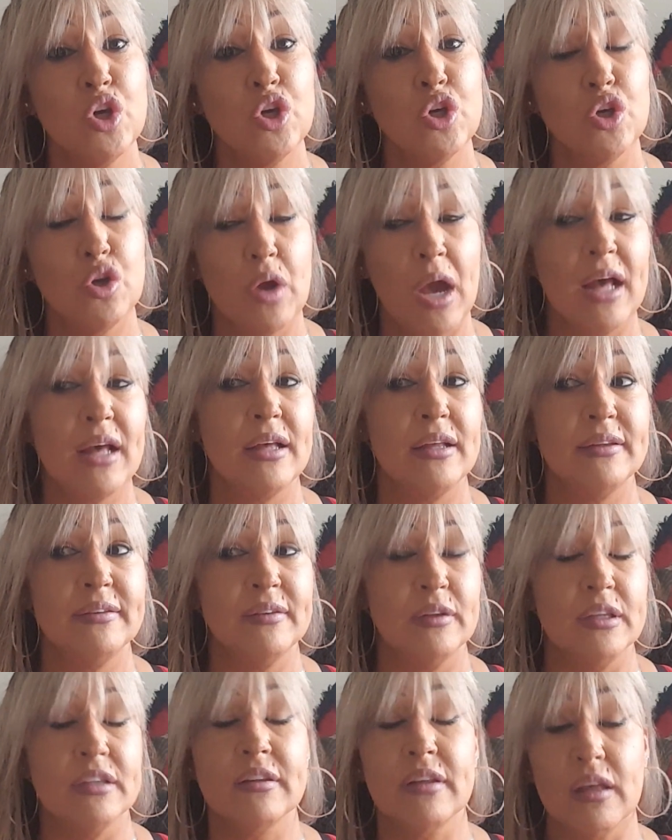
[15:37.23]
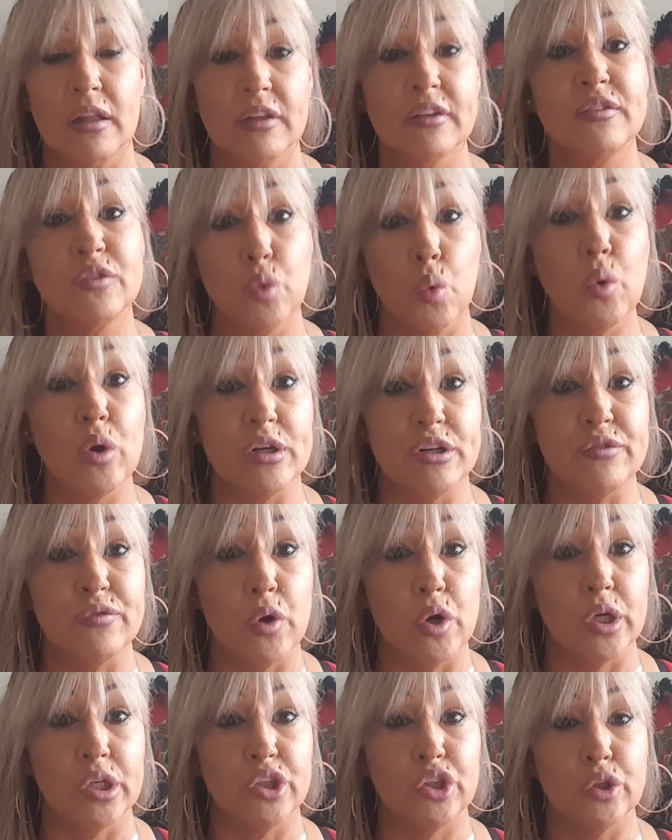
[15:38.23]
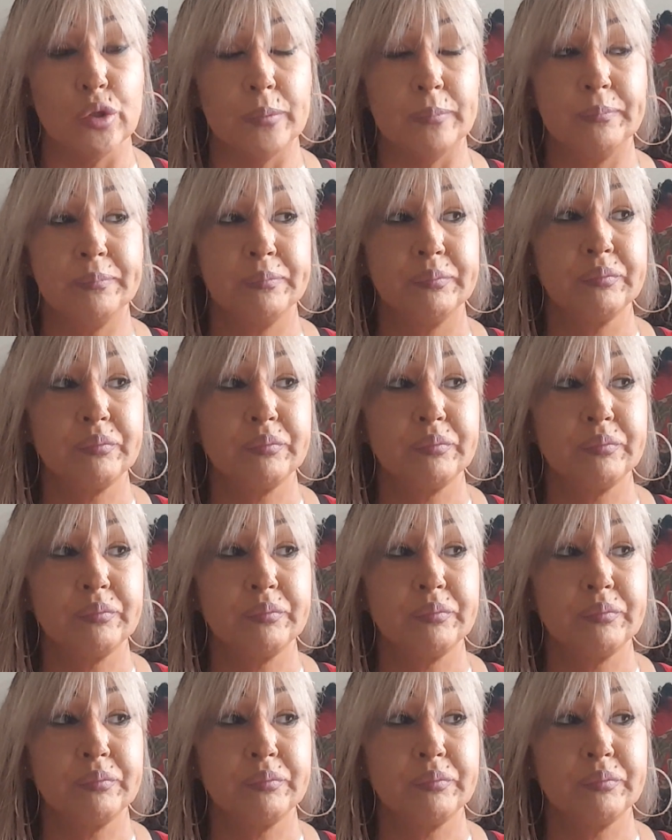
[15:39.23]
you guys, storage furniture.